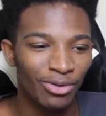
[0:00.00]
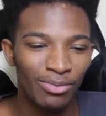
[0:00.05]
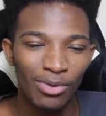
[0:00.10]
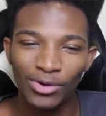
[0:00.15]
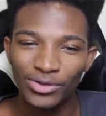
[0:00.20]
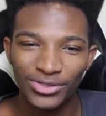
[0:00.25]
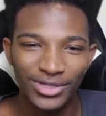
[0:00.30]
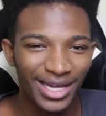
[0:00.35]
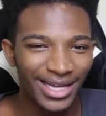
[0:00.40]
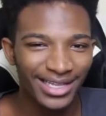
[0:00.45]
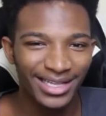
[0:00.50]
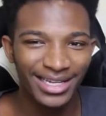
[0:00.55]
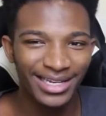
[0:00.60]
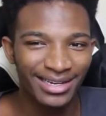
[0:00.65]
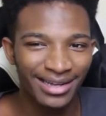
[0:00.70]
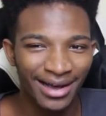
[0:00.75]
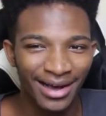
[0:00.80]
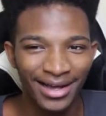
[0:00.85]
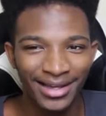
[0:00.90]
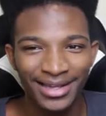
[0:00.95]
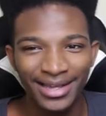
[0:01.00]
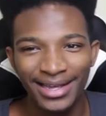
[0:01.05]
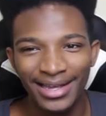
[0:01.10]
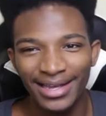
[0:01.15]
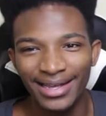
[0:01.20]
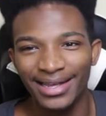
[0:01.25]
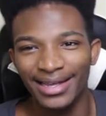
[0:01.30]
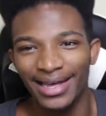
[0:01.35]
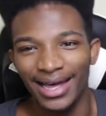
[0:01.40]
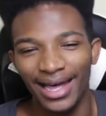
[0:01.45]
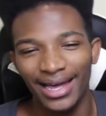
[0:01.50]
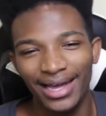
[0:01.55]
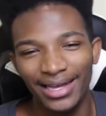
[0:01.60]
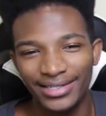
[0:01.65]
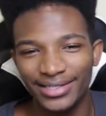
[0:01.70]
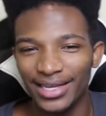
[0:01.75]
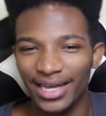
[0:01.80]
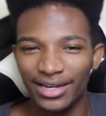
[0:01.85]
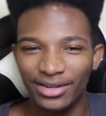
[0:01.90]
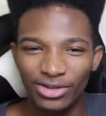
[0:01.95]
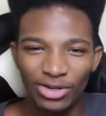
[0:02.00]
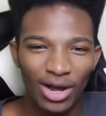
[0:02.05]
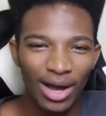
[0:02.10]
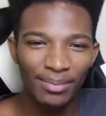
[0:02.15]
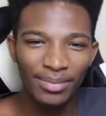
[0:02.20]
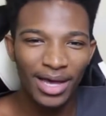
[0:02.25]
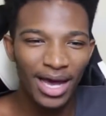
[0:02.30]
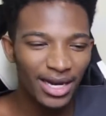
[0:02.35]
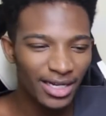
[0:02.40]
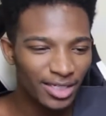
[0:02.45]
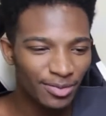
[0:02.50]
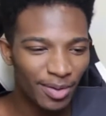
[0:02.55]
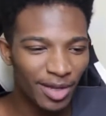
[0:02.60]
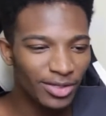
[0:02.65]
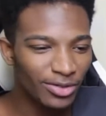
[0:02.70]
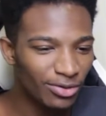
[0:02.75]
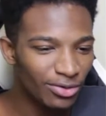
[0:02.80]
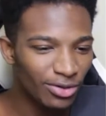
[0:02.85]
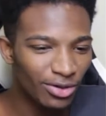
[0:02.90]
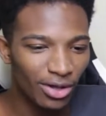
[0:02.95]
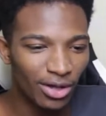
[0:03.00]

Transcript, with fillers: Most likely not like I said, you know, I'm kind of skeptical.